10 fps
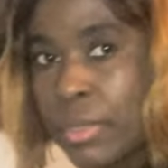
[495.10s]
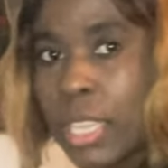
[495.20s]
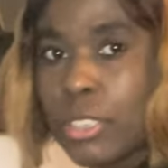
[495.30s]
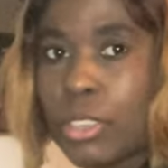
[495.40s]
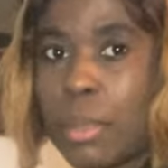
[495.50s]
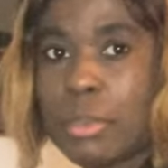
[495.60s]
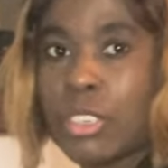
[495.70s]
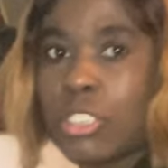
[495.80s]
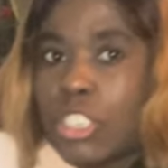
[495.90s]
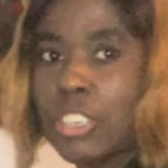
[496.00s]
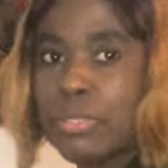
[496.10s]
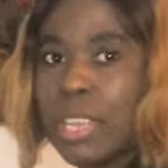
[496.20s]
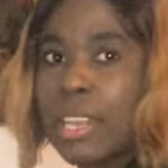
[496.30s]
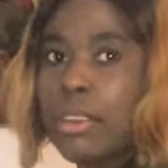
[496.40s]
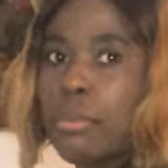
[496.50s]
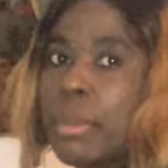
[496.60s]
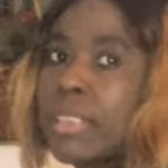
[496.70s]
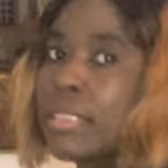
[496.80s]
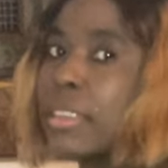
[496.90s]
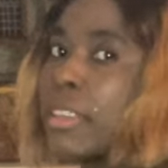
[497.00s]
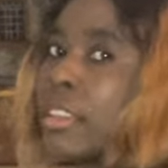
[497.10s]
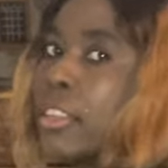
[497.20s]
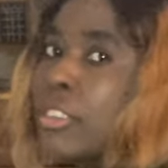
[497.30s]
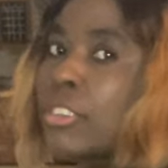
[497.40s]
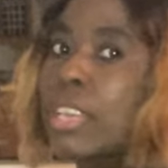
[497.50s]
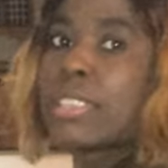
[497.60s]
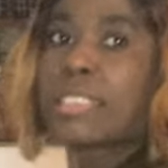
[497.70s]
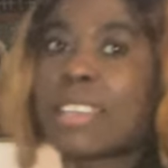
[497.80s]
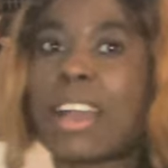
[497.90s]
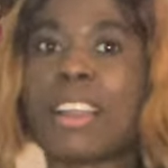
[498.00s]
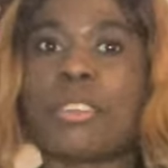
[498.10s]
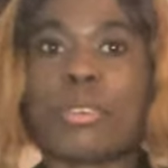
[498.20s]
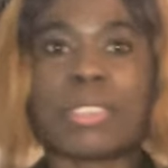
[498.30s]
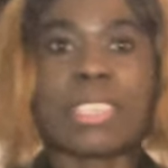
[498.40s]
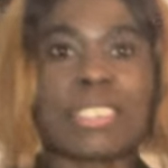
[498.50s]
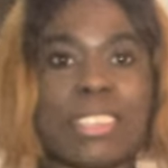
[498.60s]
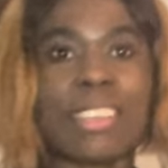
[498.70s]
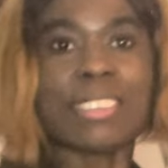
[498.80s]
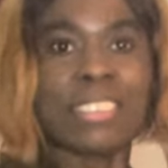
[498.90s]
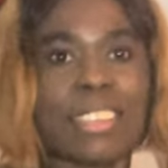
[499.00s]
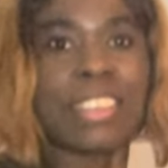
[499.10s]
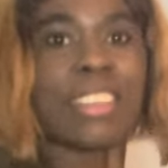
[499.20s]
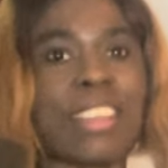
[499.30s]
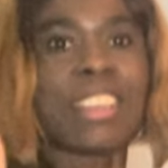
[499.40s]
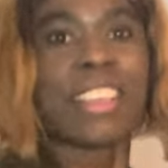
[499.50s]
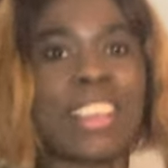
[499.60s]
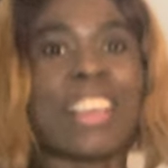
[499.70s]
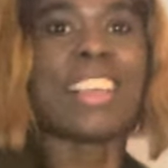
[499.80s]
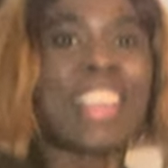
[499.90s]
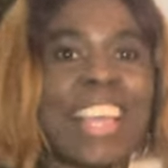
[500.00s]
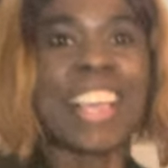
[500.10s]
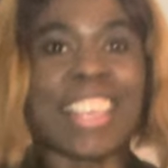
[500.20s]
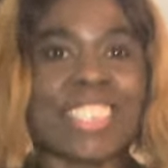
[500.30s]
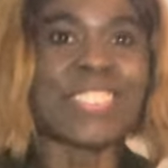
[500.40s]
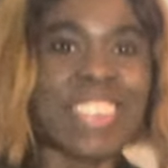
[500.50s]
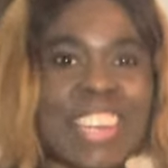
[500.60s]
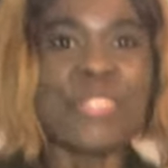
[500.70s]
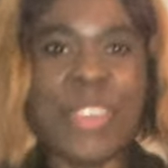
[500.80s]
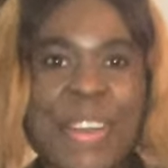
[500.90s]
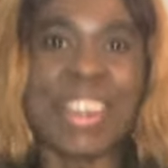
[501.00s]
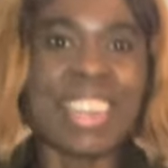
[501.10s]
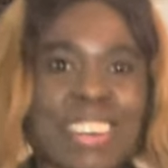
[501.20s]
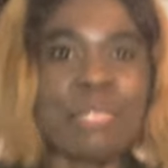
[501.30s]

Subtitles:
So let me just shift a little bit. You can see how long this is. It's really very long.